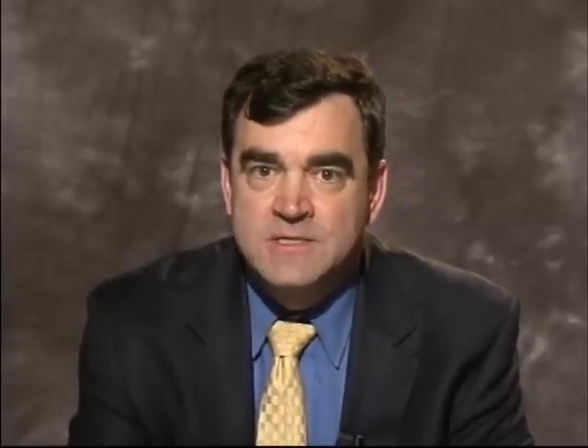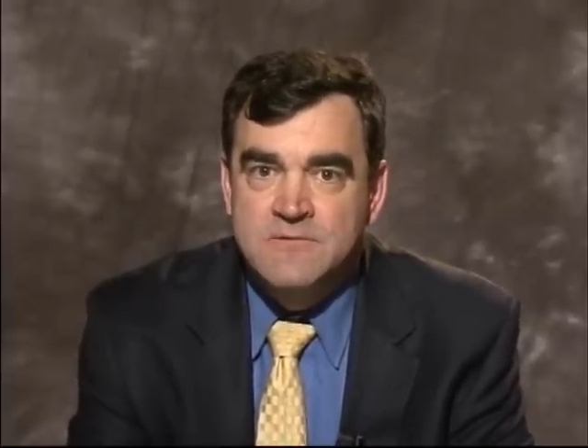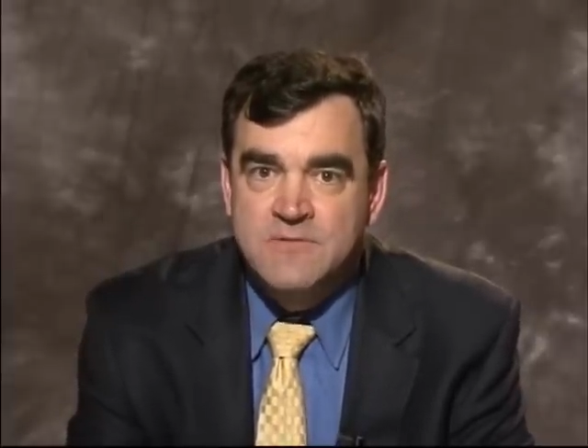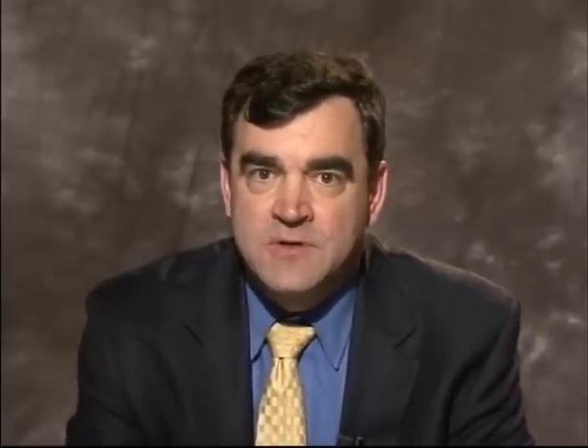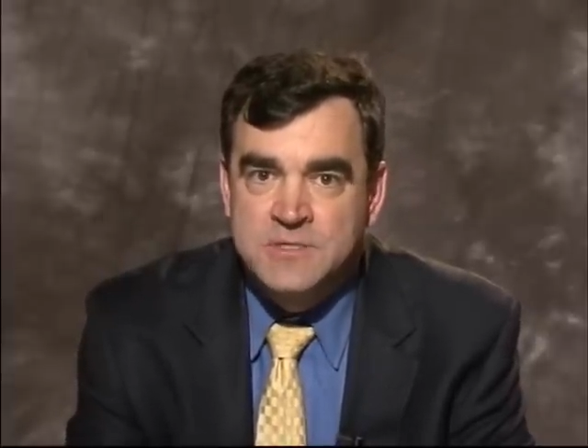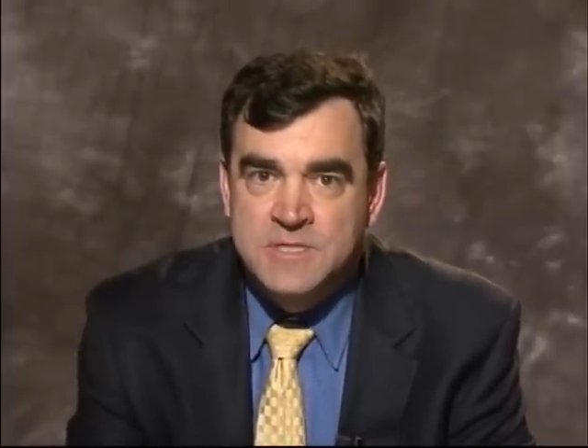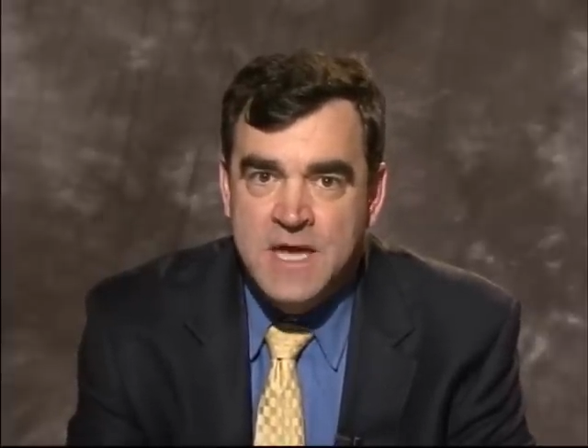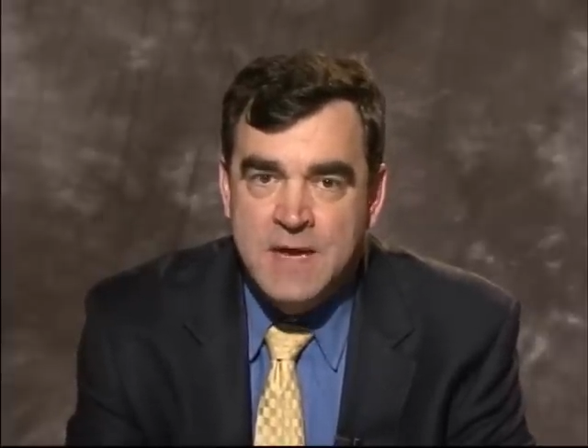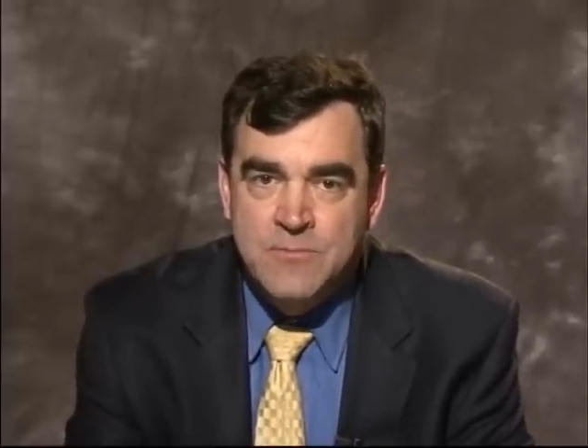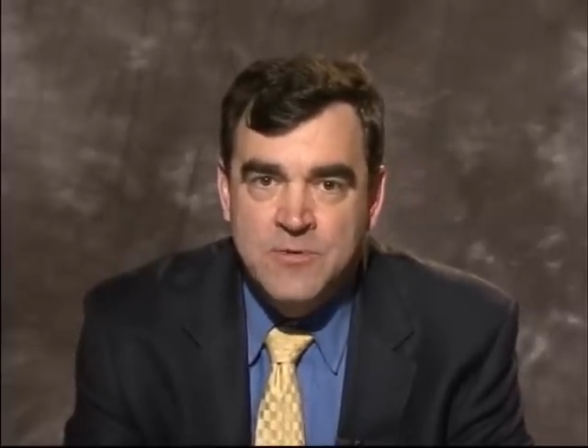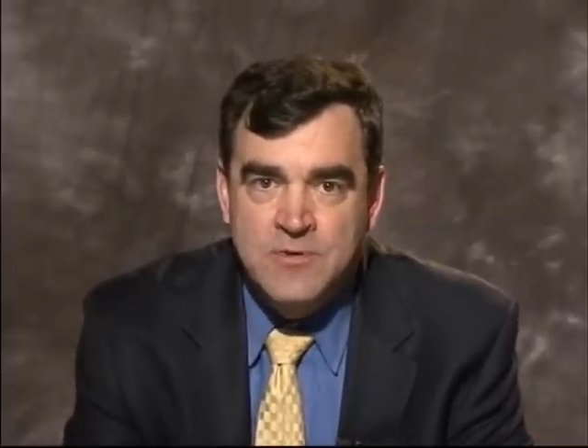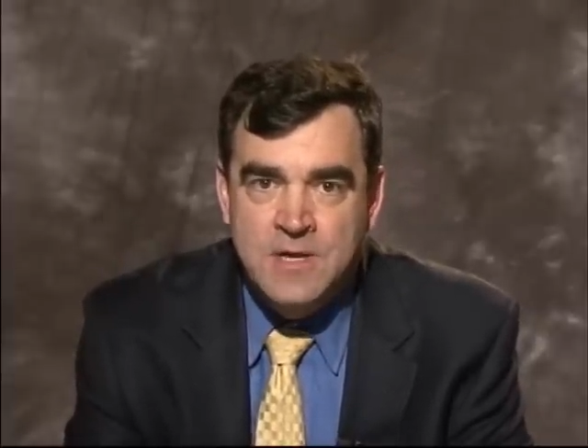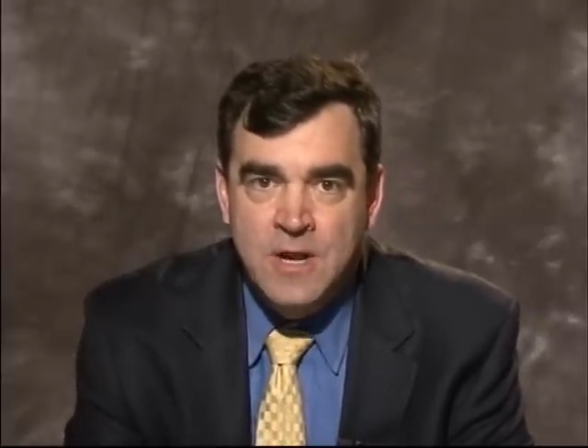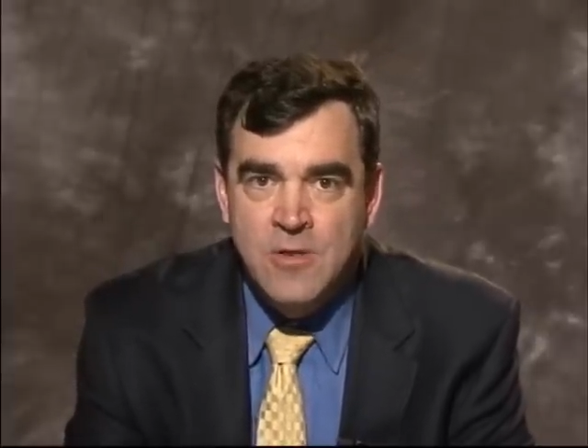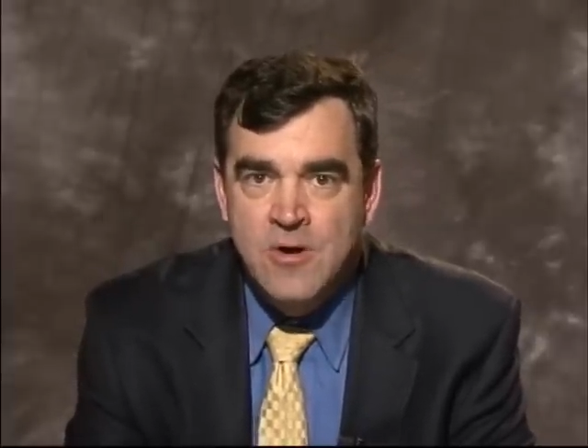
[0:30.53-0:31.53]
for example,
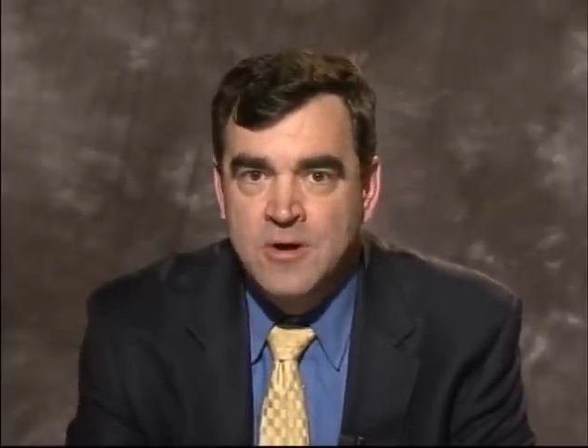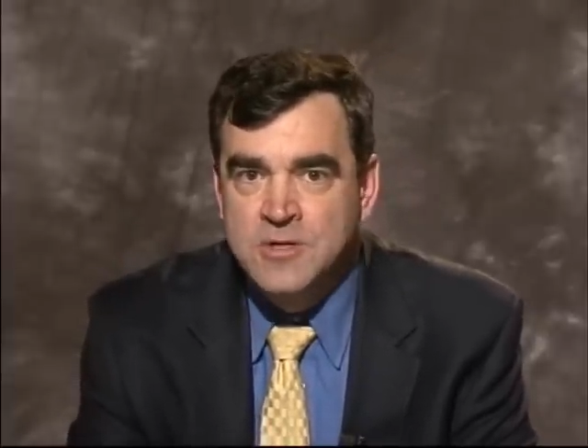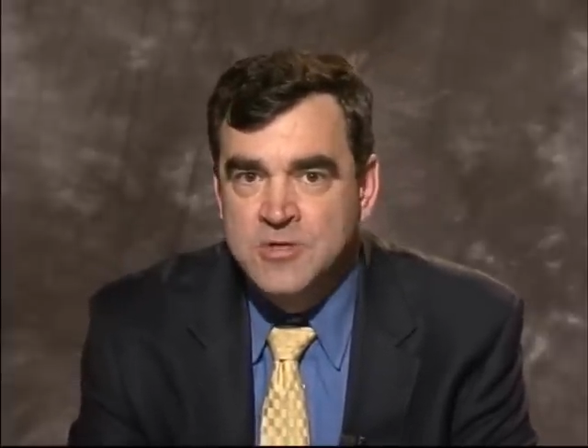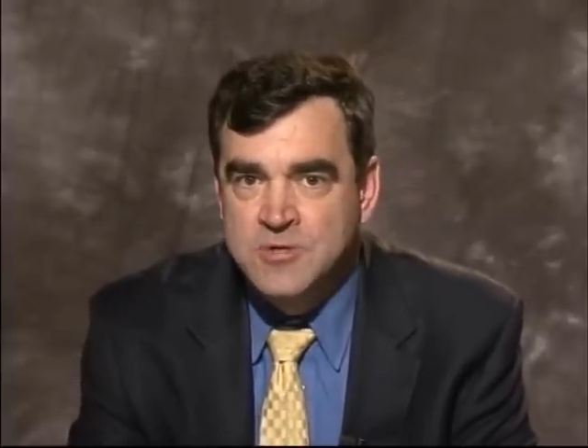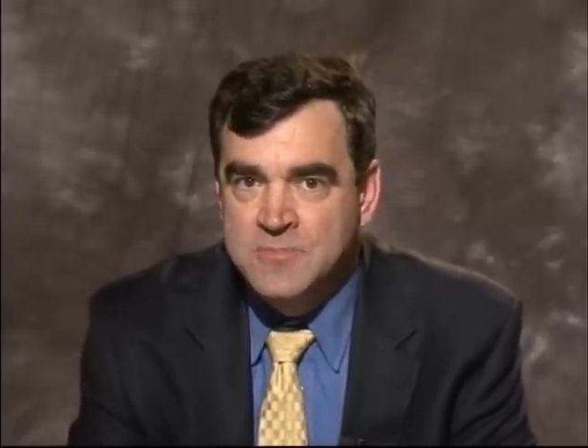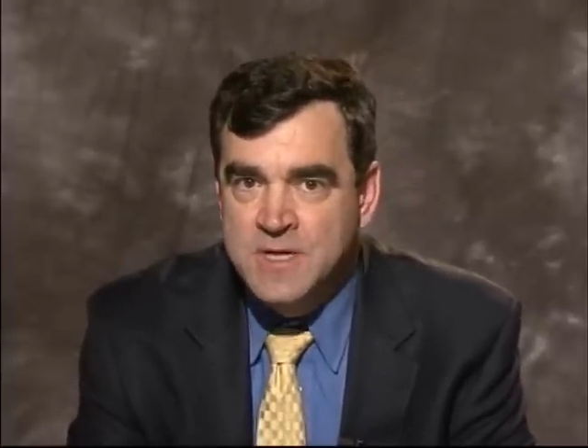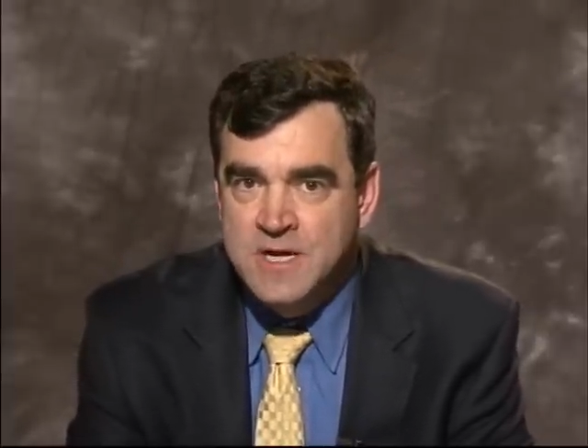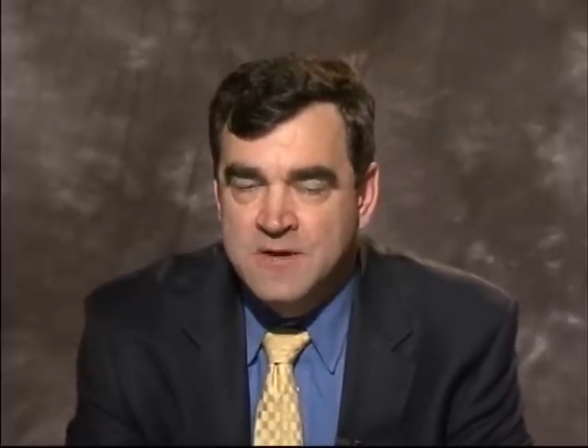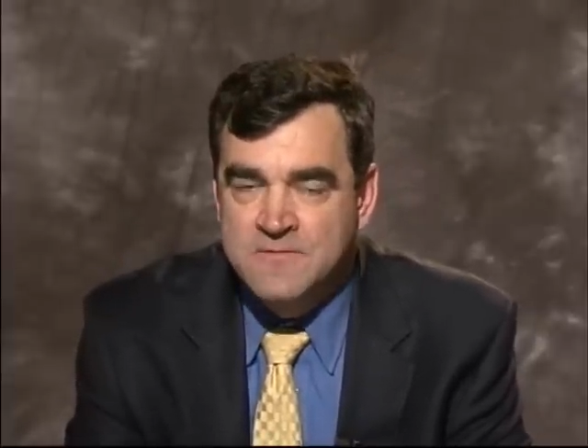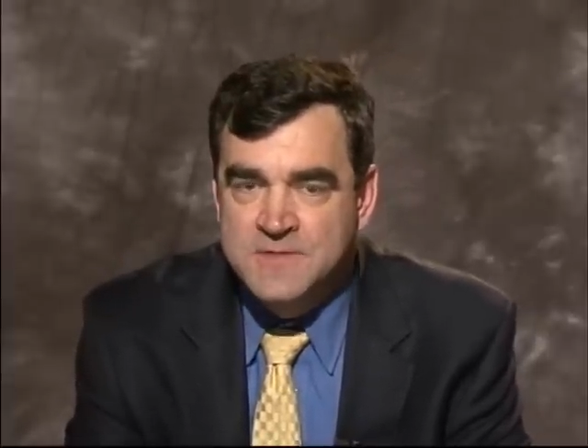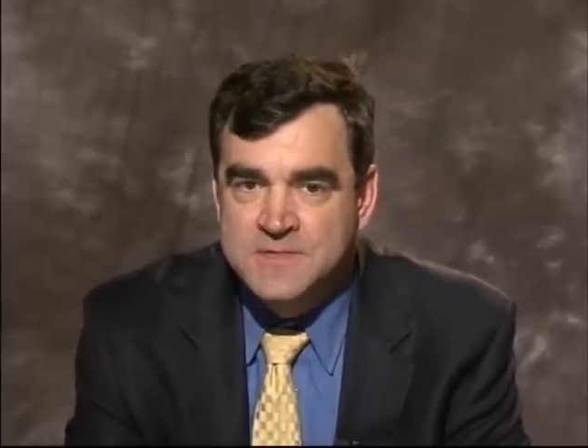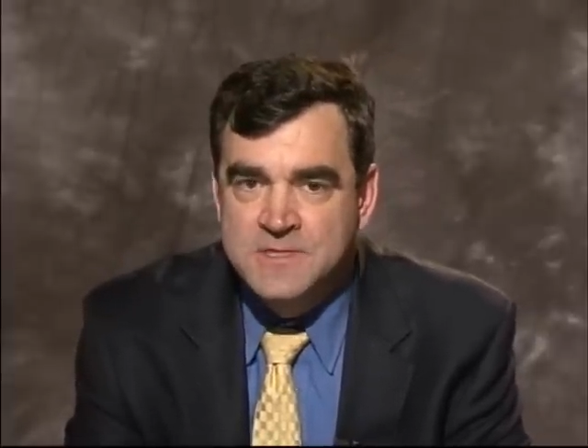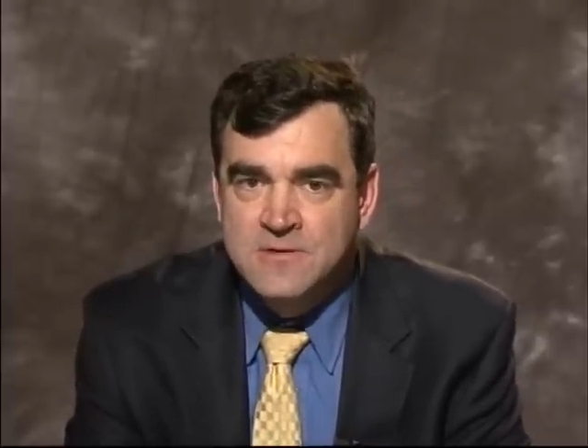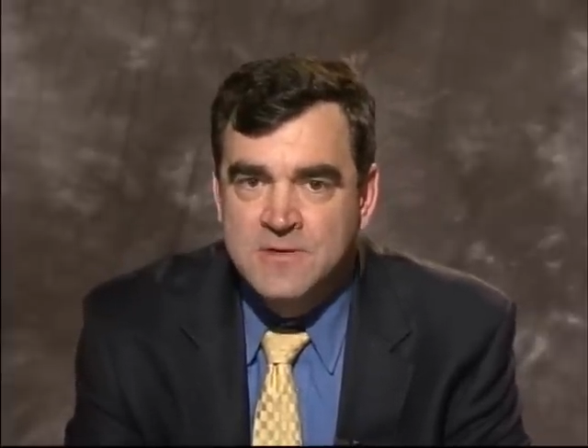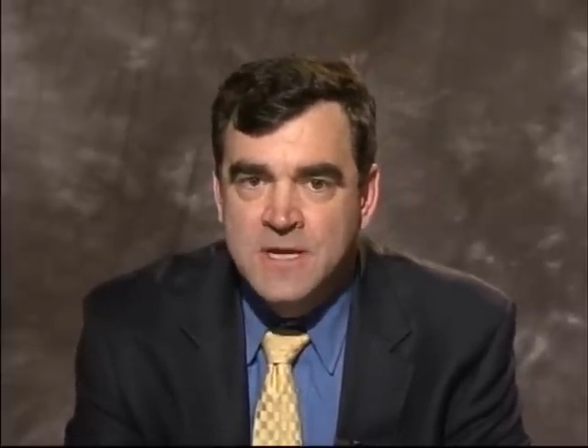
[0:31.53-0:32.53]
in a long-term care
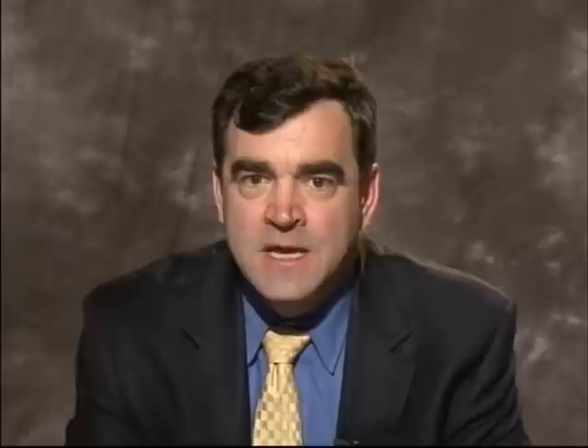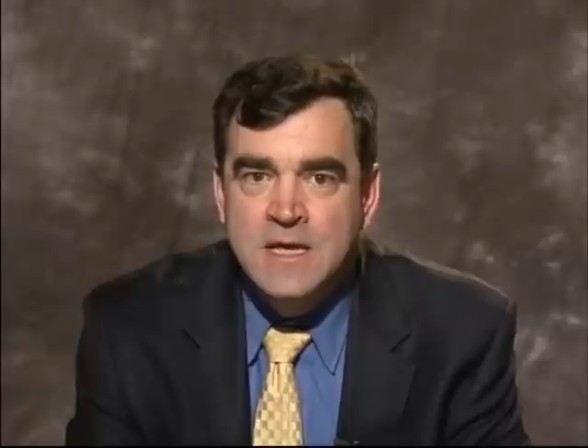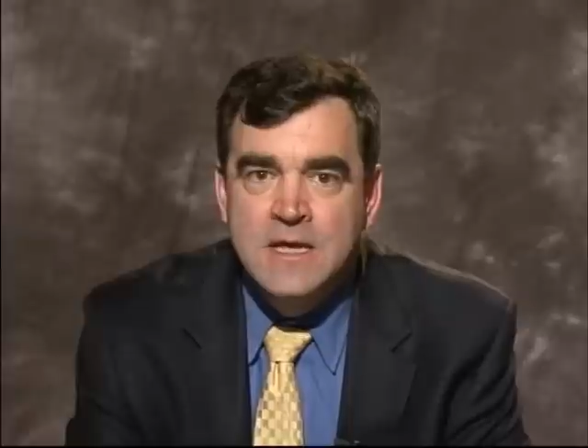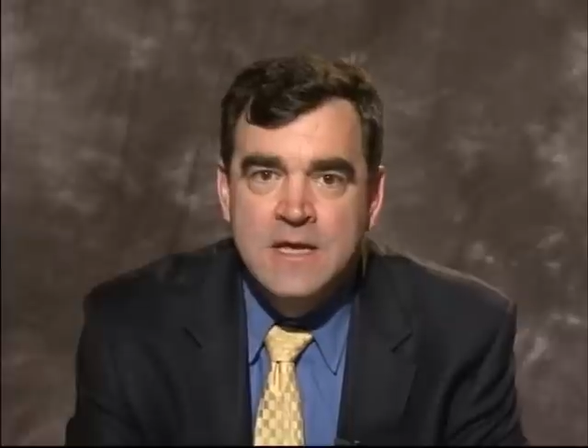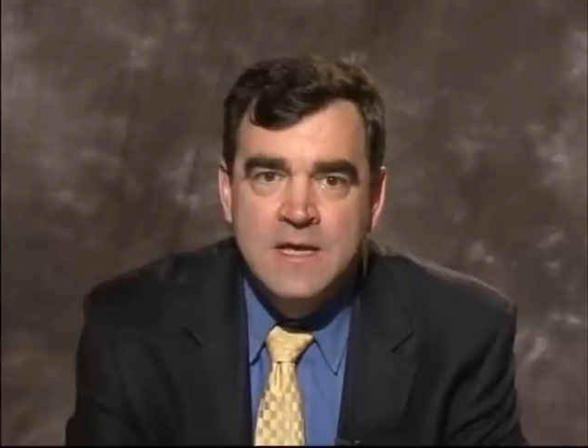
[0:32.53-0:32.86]
facility.